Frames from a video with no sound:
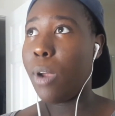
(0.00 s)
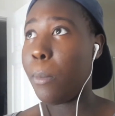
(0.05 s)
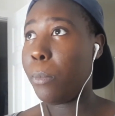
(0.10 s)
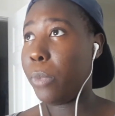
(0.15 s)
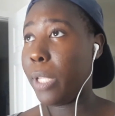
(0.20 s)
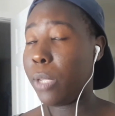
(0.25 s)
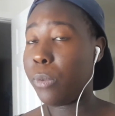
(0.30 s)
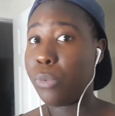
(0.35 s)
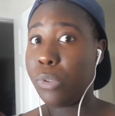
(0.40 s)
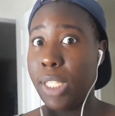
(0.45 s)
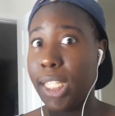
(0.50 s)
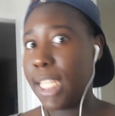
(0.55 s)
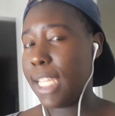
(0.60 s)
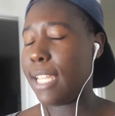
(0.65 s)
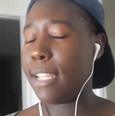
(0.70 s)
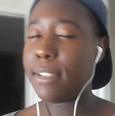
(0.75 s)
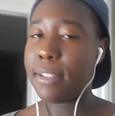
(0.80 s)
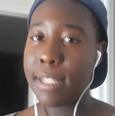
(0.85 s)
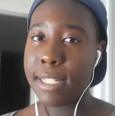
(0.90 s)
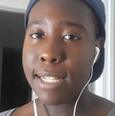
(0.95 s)
like really
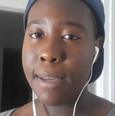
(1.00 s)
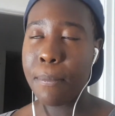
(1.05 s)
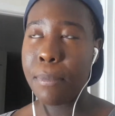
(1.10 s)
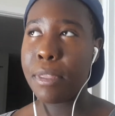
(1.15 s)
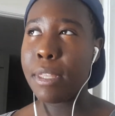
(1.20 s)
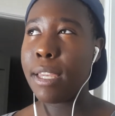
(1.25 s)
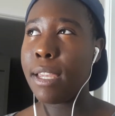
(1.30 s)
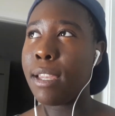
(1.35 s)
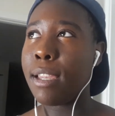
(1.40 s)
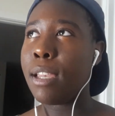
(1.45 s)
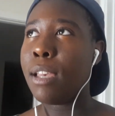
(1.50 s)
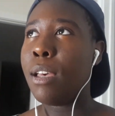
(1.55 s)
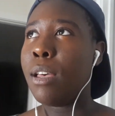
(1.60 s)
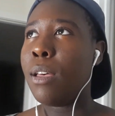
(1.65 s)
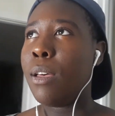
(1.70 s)
into something,